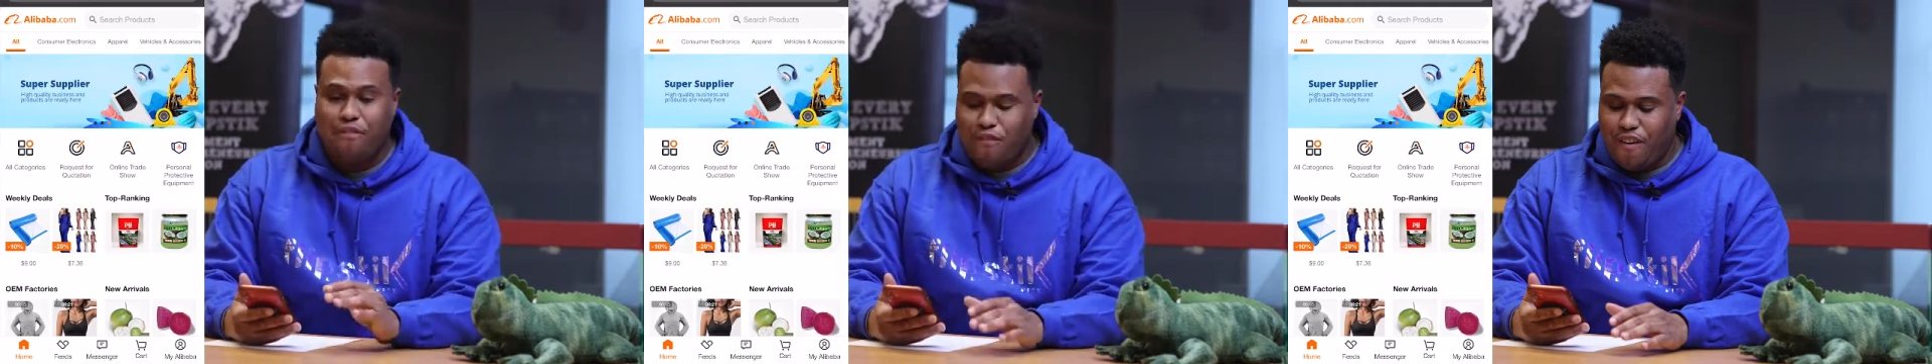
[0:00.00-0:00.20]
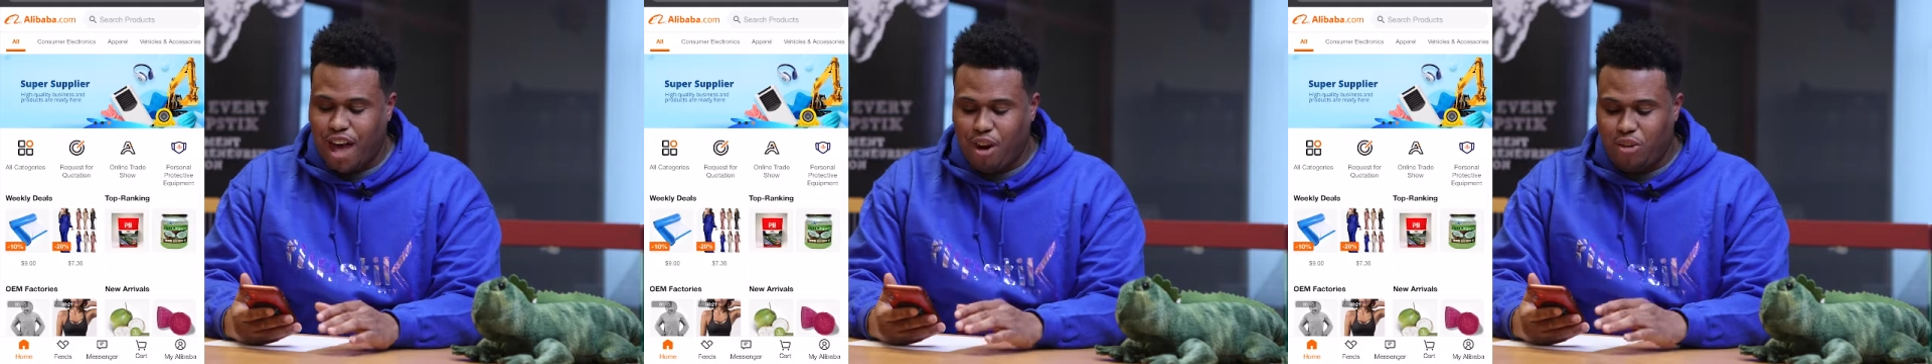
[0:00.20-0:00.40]

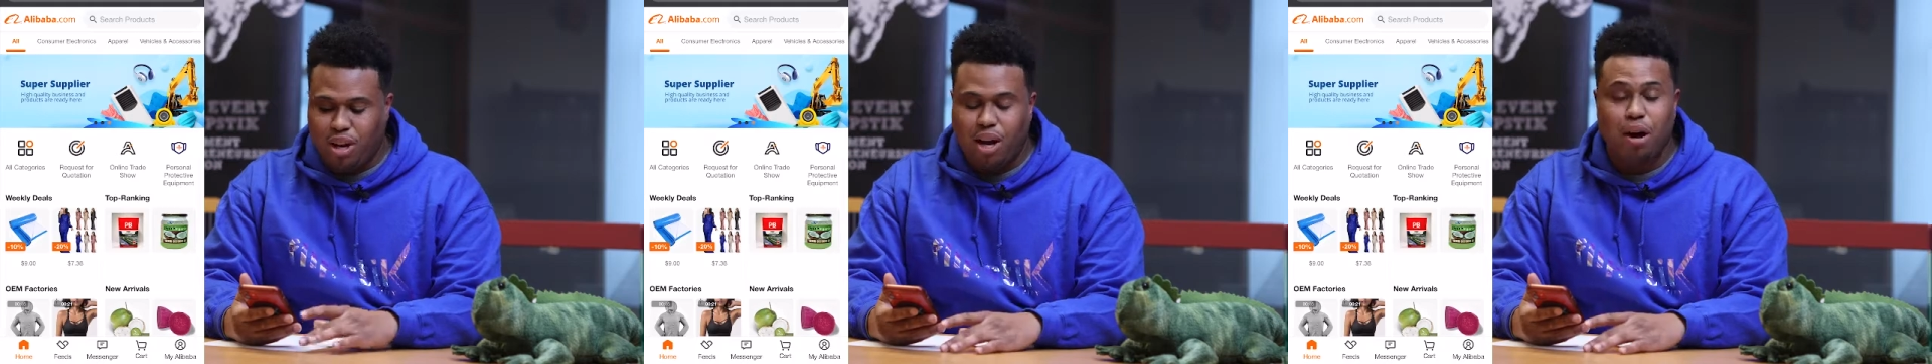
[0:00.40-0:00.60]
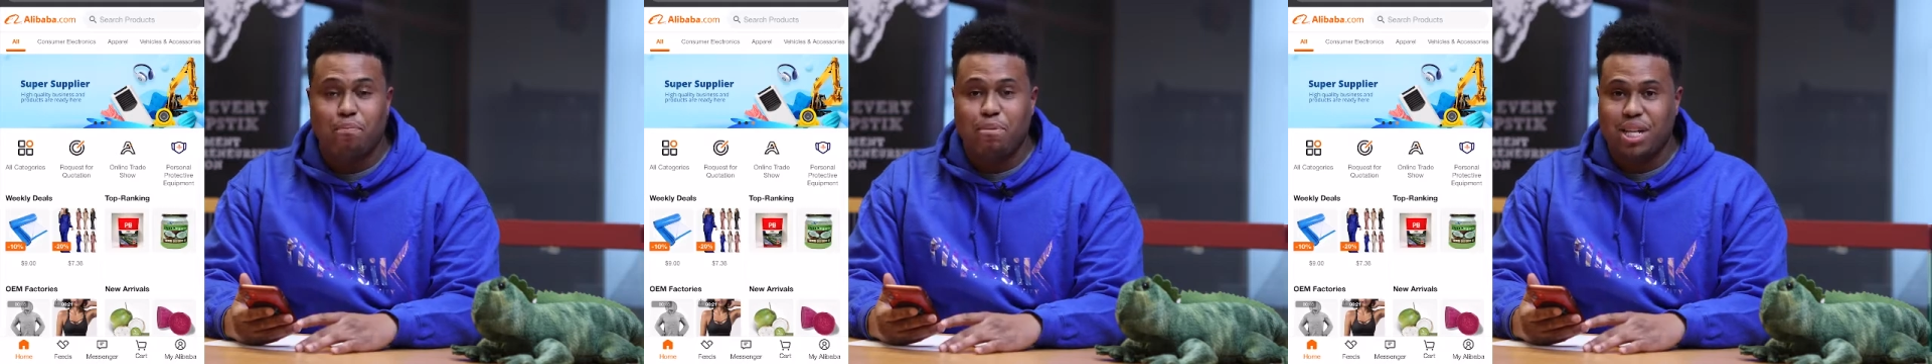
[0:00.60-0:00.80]
found
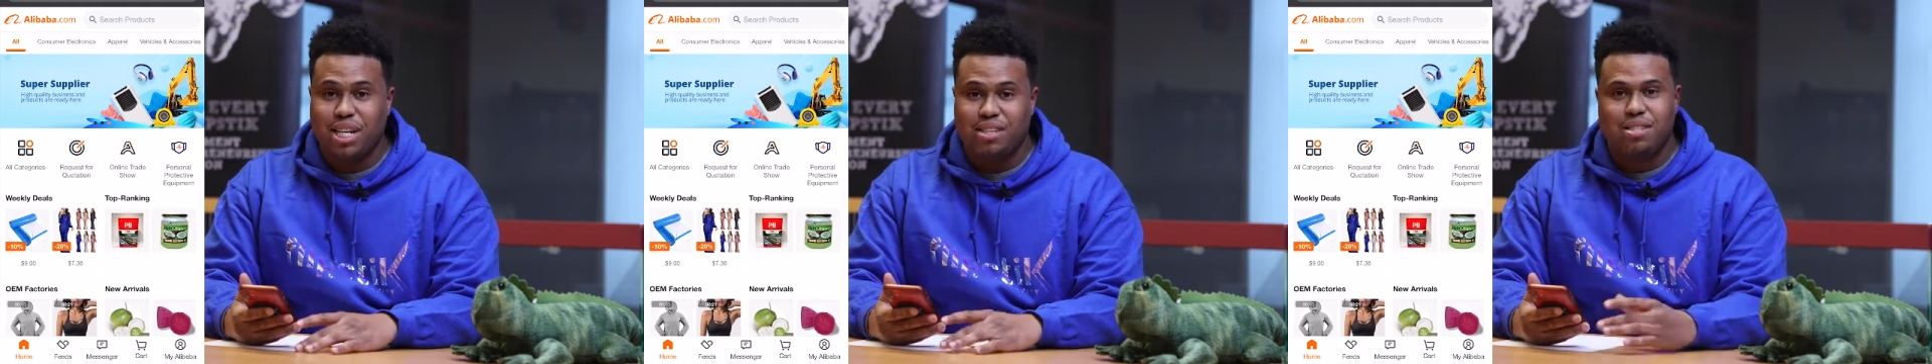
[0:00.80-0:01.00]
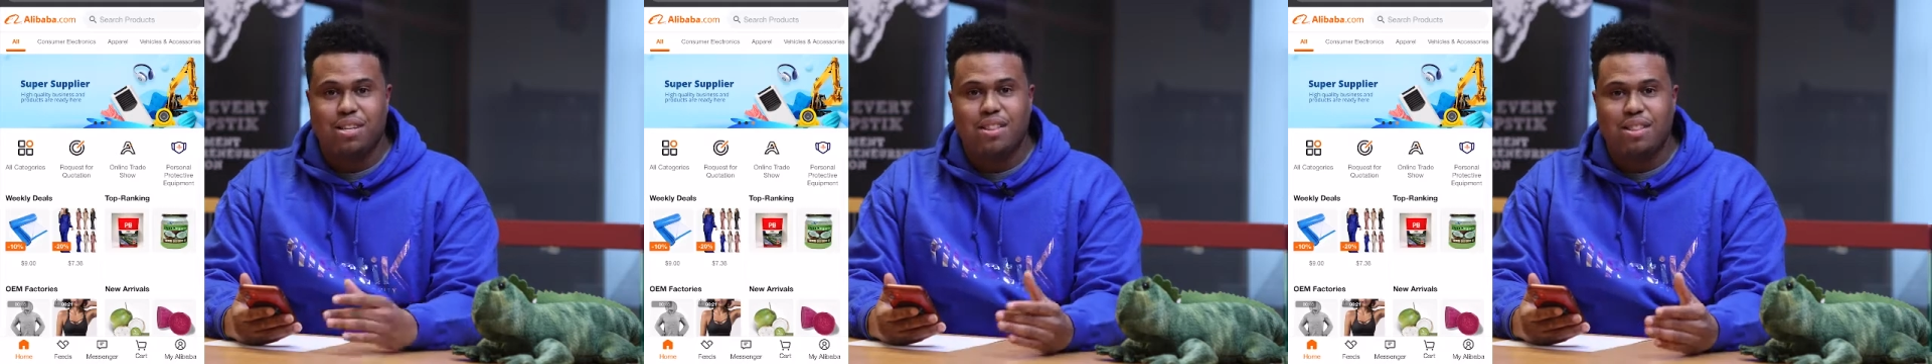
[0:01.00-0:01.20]

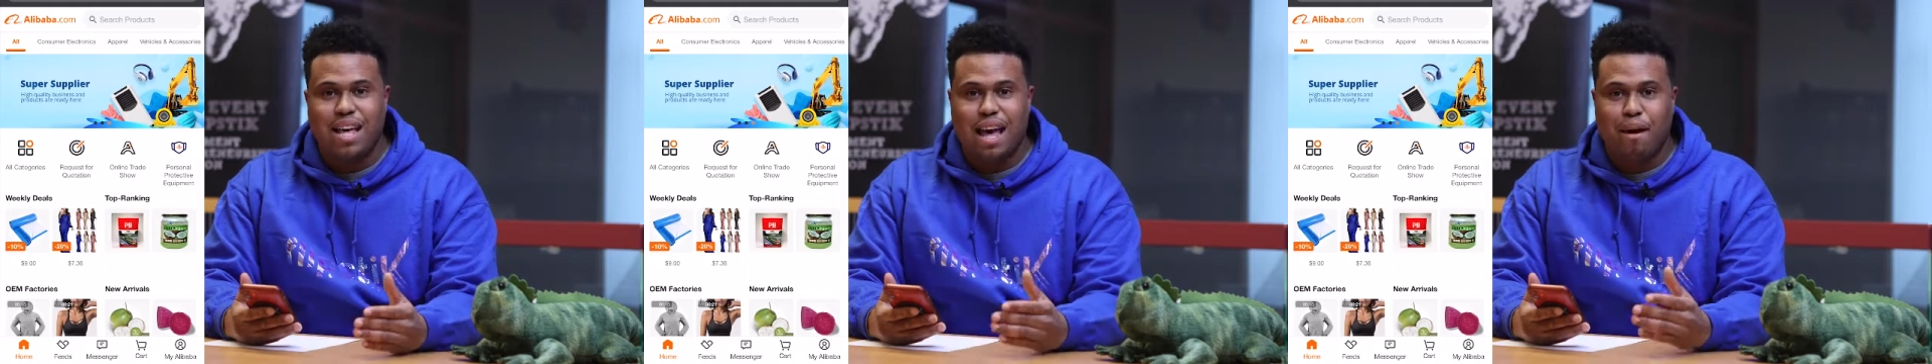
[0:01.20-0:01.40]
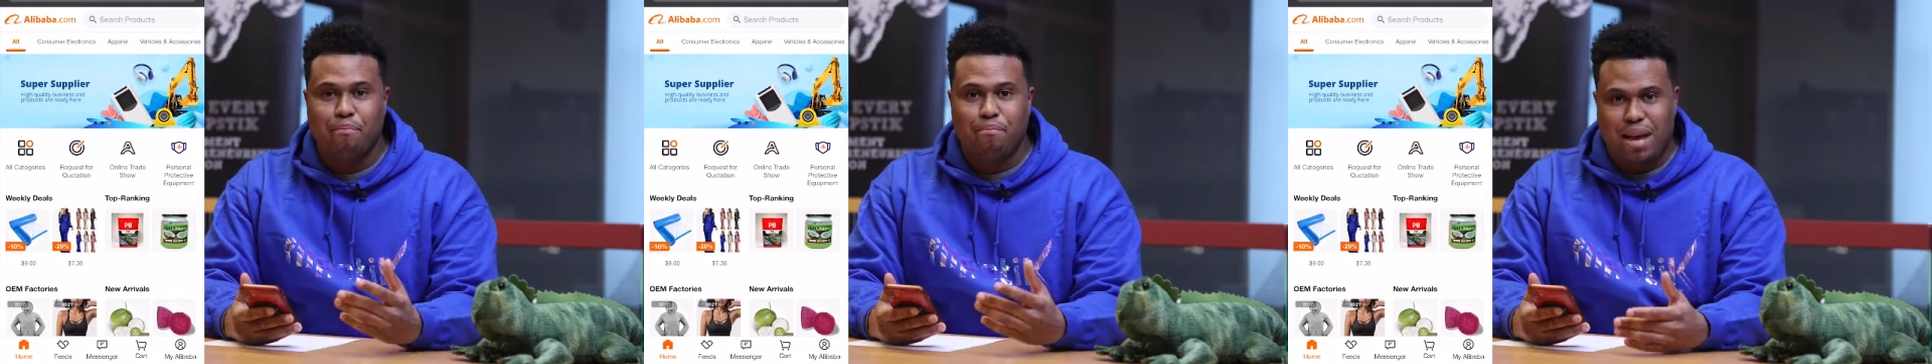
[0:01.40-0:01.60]
companies
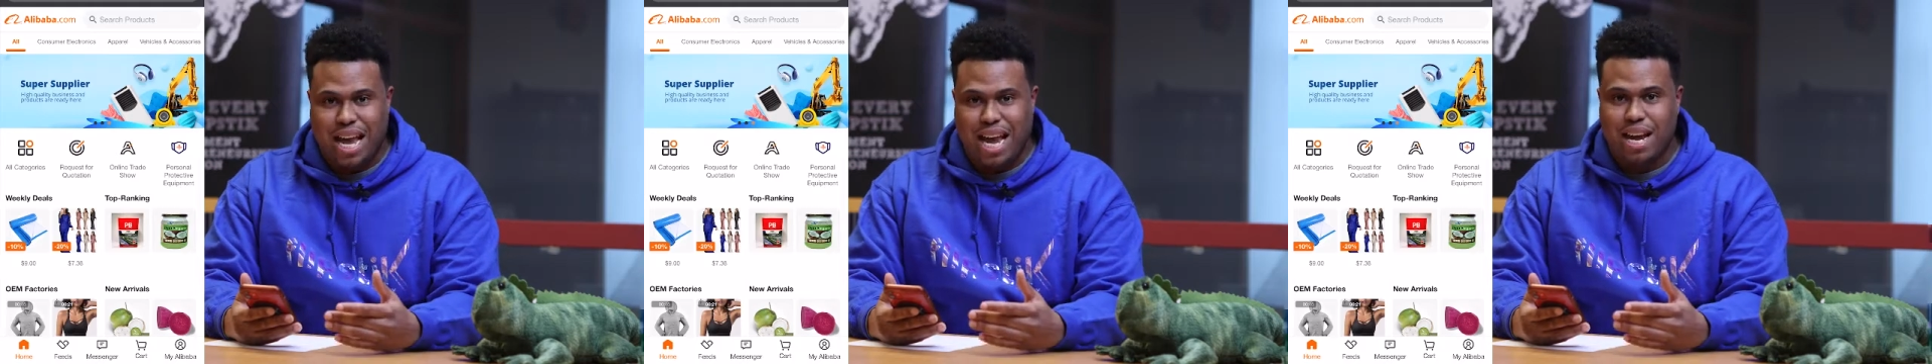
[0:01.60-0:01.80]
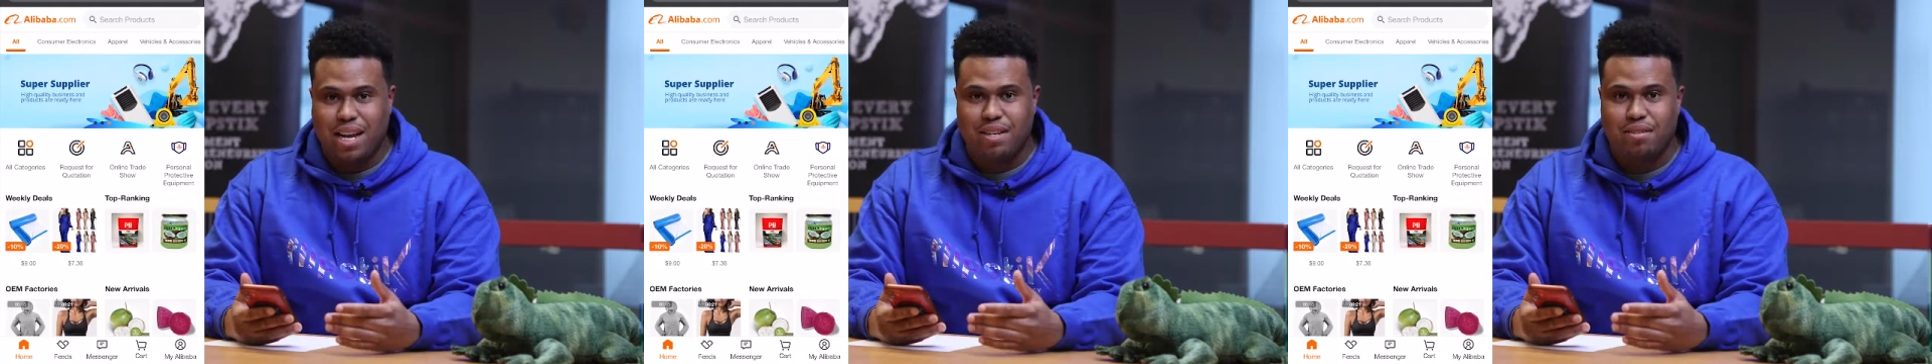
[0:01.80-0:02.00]
that
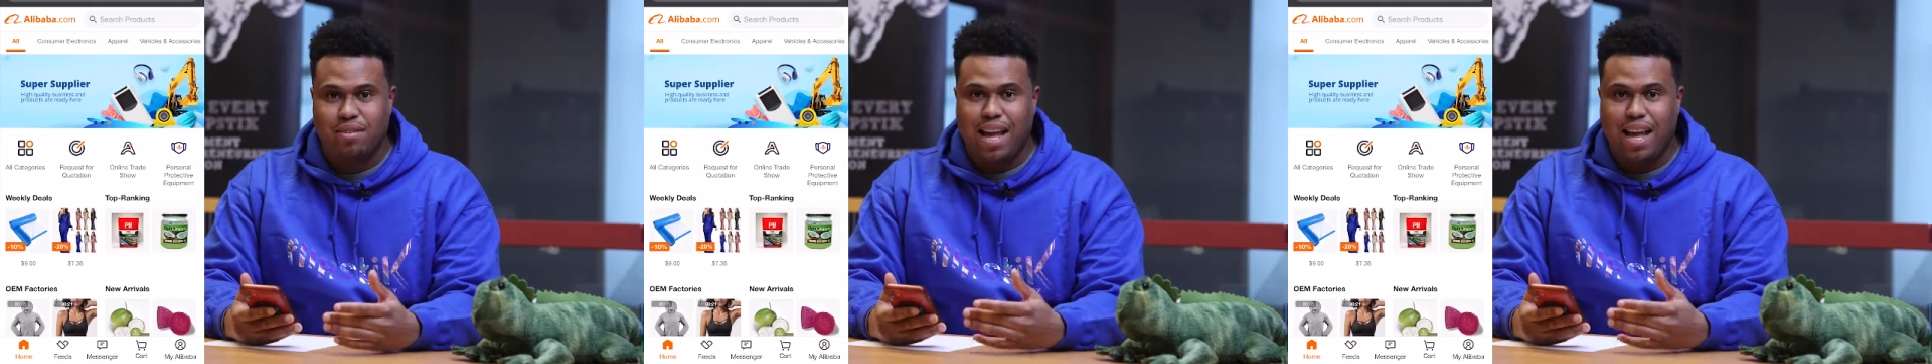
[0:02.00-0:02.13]
made